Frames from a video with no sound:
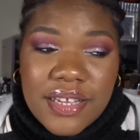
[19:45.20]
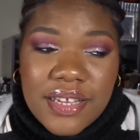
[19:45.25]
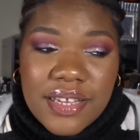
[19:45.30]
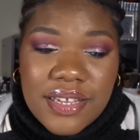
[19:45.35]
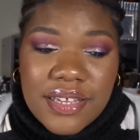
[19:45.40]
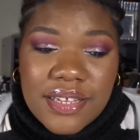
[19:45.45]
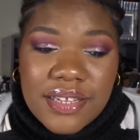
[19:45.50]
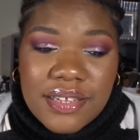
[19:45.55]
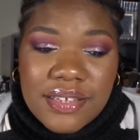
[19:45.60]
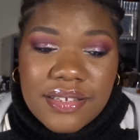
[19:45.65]

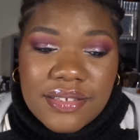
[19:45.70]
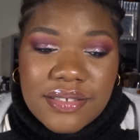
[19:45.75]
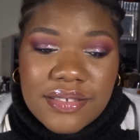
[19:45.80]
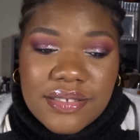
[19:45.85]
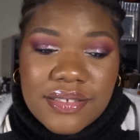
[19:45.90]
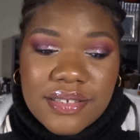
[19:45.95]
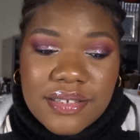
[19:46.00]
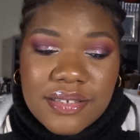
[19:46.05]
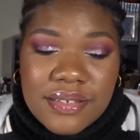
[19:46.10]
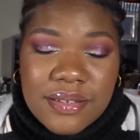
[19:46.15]

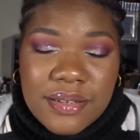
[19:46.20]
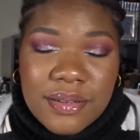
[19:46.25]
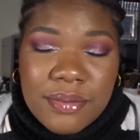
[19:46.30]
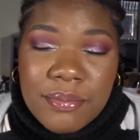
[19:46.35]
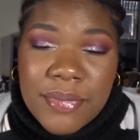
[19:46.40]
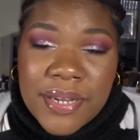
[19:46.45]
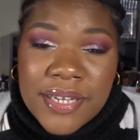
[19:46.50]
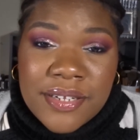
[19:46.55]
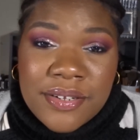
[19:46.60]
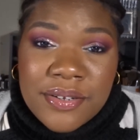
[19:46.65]
is
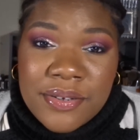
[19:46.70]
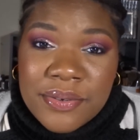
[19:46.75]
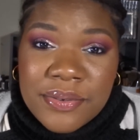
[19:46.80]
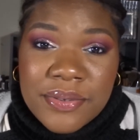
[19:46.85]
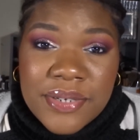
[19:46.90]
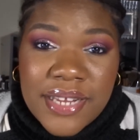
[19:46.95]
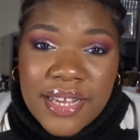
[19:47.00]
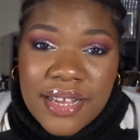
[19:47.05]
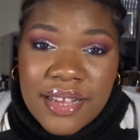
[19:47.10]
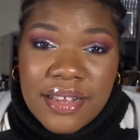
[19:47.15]
my
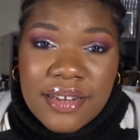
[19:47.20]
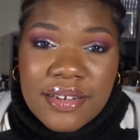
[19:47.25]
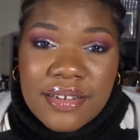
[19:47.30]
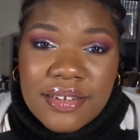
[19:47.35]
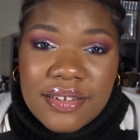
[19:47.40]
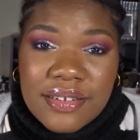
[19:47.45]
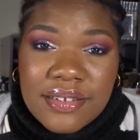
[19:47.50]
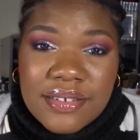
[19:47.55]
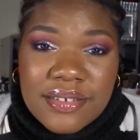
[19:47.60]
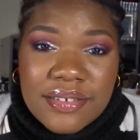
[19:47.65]
Konad
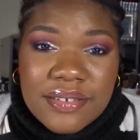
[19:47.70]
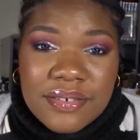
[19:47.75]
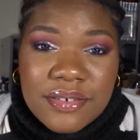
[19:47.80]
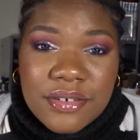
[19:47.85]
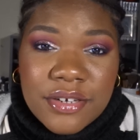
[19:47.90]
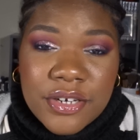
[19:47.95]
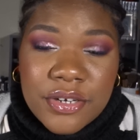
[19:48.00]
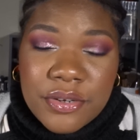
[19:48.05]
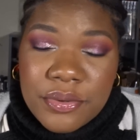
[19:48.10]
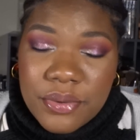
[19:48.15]

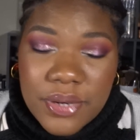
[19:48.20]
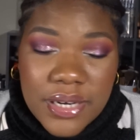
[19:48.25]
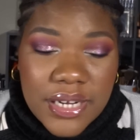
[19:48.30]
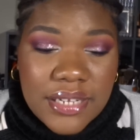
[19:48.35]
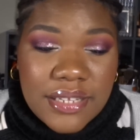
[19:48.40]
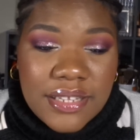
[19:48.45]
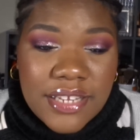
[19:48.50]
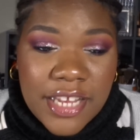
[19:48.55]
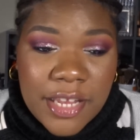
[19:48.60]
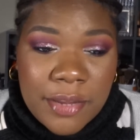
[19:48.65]

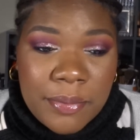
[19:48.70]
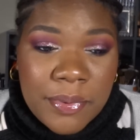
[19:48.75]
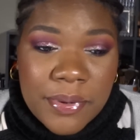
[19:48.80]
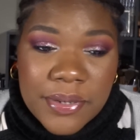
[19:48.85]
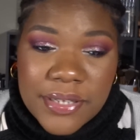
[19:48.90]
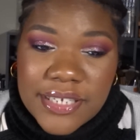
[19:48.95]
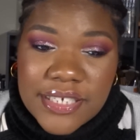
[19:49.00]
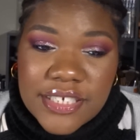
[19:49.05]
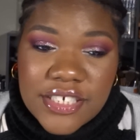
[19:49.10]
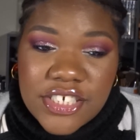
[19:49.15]
red nail
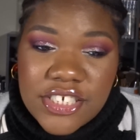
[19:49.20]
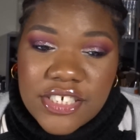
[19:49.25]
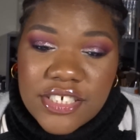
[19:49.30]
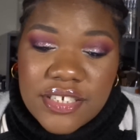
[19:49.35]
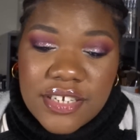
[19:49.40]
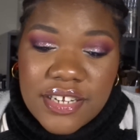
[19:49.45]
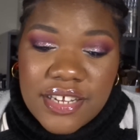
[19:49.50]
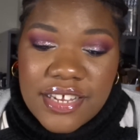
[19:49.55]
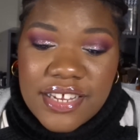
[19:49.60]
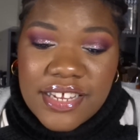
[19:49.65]
polish
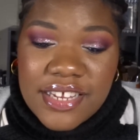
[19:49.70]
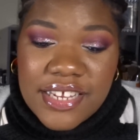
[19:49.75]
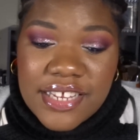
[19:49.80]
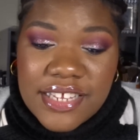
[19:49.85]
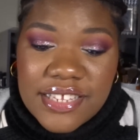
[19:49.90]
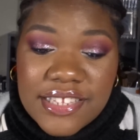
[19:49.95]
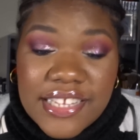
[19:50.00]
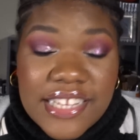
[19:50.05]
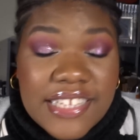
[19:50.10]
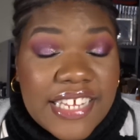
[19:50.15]

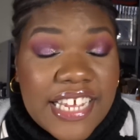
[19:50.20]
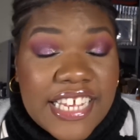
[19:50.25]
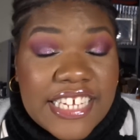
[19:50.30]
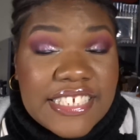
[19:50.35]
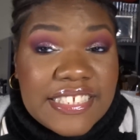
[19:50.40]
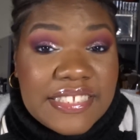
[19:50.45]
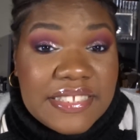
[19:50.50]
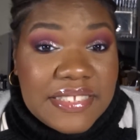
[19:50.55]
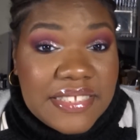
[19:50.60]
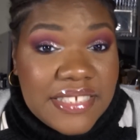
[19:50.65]
that I
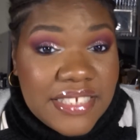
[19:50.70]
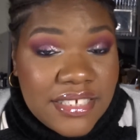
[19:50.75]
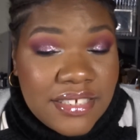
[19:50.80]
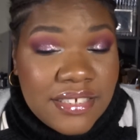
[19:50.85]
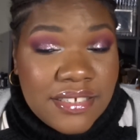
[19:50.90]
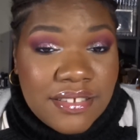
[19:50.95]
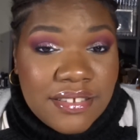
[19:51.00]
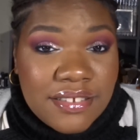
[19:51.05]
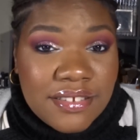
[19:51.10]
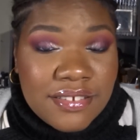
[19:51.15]

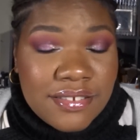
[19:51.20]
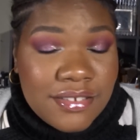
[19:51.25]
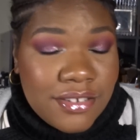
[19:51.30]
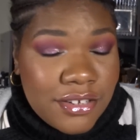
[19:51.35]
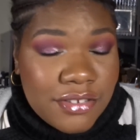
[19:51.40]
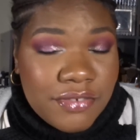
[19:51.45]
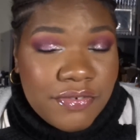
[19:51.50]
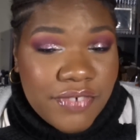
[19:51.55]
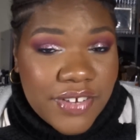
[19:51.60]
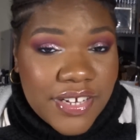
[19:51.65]
still
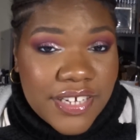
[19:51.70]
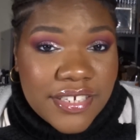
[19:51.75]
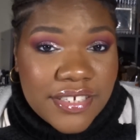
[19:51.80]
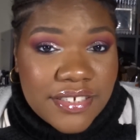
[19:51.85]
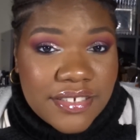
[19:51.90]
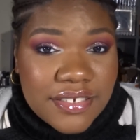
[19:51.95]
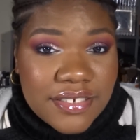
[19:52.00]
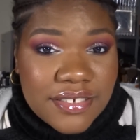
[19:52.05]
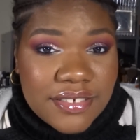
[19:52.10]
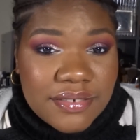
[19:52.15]
can't
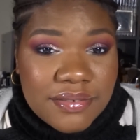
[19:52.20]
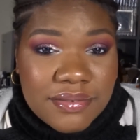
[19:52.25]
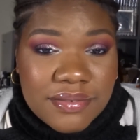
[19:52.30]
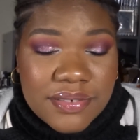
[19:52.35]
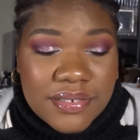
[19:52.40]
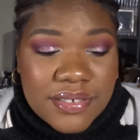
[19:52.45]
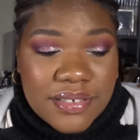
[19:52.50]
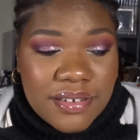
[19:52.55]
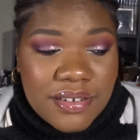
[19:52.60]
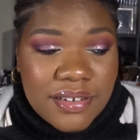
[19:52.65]
find.
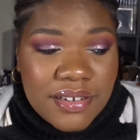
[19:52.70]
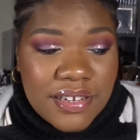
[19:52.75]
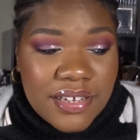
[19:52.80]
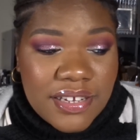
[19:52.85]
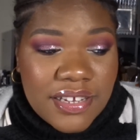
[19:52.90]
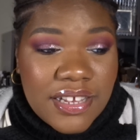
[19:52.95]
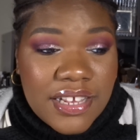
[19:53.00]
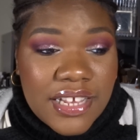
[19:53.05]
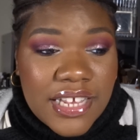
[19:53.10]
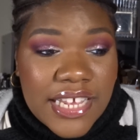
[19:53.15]

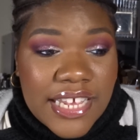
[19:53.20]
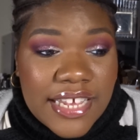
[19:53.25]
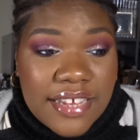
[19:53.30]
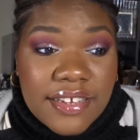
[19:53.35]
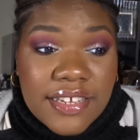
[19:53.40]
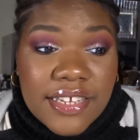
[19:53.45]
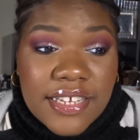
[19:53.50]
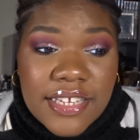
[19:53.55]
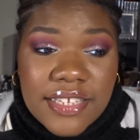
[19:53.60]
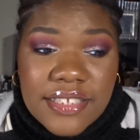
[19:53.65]

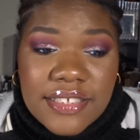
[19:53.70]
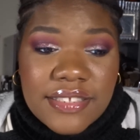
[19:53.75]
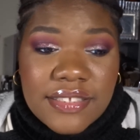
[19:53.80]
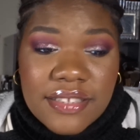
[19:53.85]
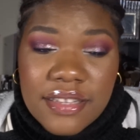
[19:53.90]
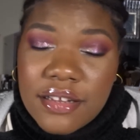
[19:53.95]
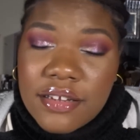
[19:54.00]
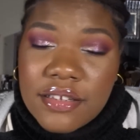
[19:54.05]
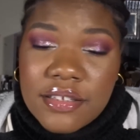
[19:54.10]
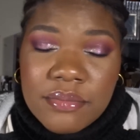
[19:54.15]
It's
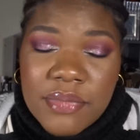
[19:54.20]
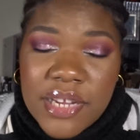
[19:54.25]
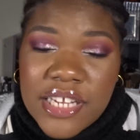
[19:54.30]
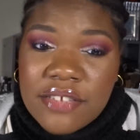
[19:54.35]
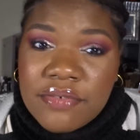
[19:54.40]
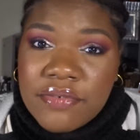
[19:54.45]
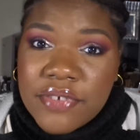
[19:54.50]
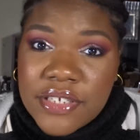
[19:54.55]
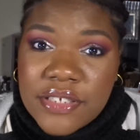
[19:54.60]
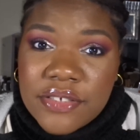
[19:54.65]
still in my
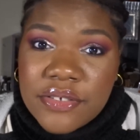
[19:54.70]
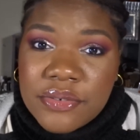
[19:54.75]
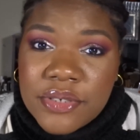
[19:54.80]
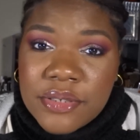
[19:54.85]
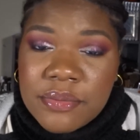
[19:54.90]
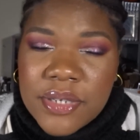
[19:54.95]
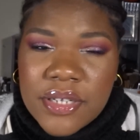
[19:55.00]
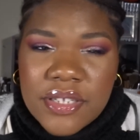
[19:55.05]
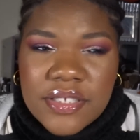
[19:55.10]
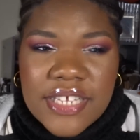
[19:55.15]
inventory
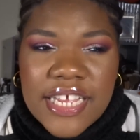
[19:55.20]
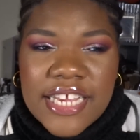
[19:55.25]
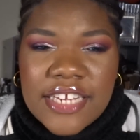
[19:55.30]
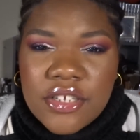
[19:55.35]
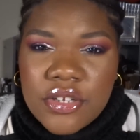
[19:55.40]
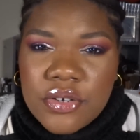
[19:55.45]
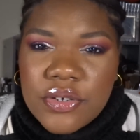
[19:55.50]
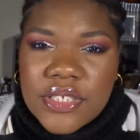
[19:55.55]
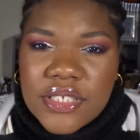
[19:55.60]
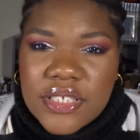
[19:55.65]
because I
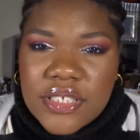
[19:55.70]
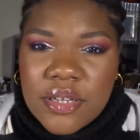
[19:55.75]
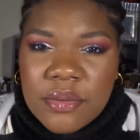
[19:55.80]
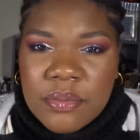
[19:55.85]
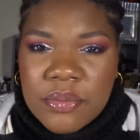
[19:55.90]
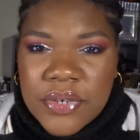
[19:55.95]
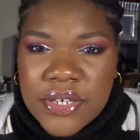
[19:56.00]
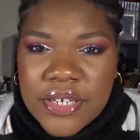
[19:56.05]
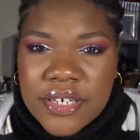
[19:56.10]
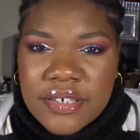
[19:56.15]
know it's
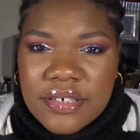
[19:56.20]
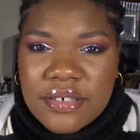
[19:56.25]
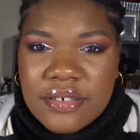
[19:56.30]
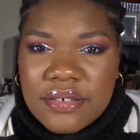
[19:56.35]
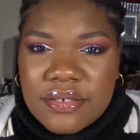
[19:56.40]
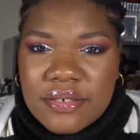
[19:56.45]
somewhere.